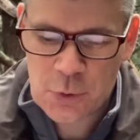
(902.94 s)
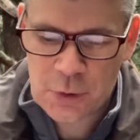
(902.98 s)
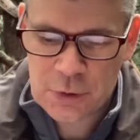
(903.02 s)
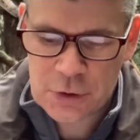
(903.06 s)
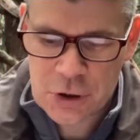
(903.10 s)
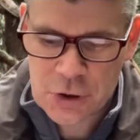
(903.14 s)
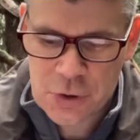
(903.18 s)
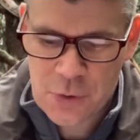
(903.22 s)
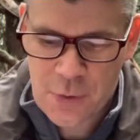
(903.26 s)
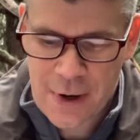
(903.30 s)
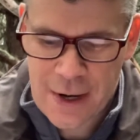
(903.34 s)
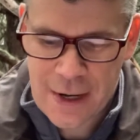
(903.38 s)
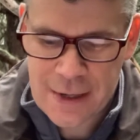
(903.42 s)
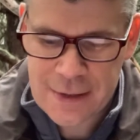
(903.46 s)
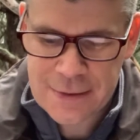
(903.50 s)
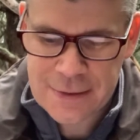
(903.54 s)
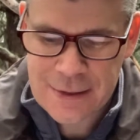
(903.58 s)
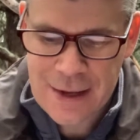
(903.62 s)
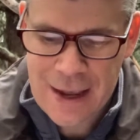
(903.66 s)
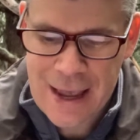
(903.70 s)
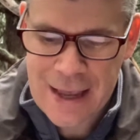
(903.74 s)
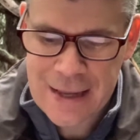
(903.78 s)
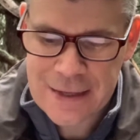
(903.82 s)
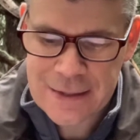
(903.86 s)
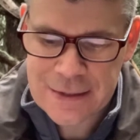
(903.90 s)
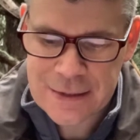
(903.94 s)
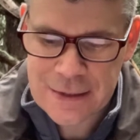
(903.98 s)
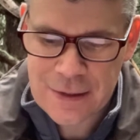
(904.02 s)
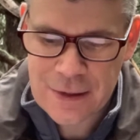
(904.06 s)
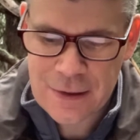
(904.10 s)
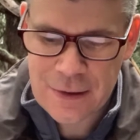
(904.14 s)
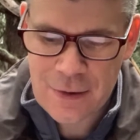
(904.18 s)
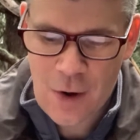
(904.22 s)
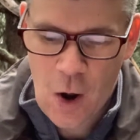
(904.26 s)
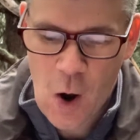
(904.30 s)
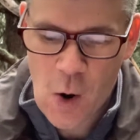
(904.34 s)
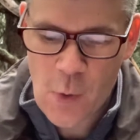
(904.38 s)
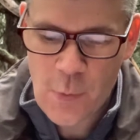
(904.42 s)
choice has
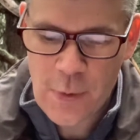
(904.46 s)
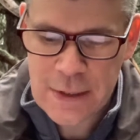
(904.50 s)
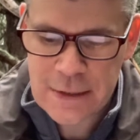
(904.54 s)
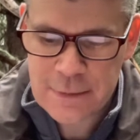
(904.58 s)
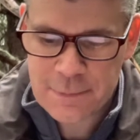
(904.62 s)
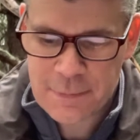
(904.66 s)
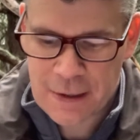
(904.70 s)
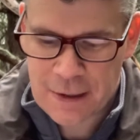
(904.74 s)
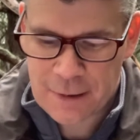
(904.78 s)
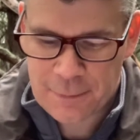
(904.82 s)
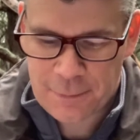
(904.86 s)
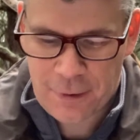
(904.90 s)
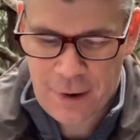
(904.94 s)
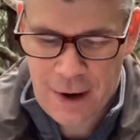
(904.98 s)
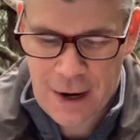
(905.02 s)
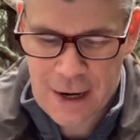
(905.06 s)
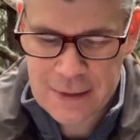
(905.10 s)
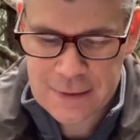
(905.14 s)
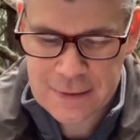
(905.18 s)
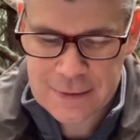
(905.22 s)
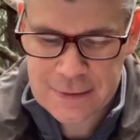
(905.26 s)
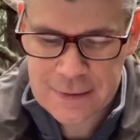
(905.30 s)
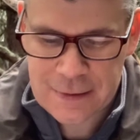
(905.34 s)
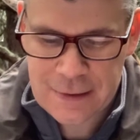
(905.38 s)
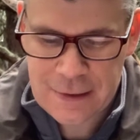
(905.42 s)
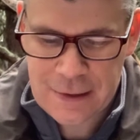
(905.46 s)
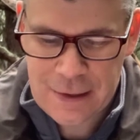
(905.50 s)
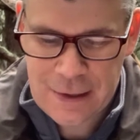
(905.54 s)
always been a price.